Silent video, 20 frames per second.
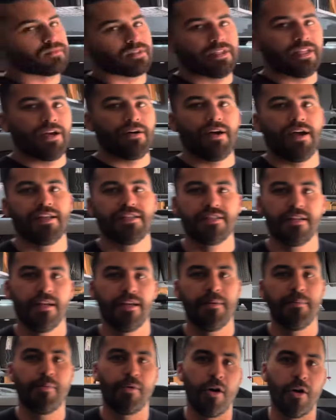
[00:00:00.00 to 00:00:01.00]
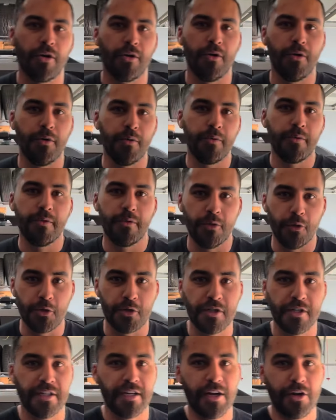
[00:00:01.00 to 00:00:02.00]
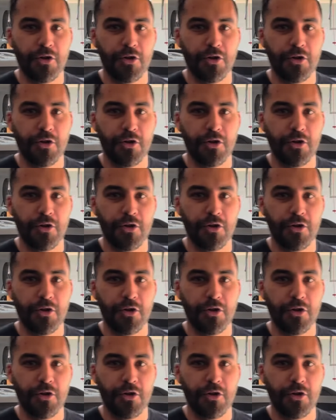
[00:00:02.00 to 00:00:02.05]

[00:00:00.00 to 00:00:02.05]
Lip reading: Now, I say Bronco loosely.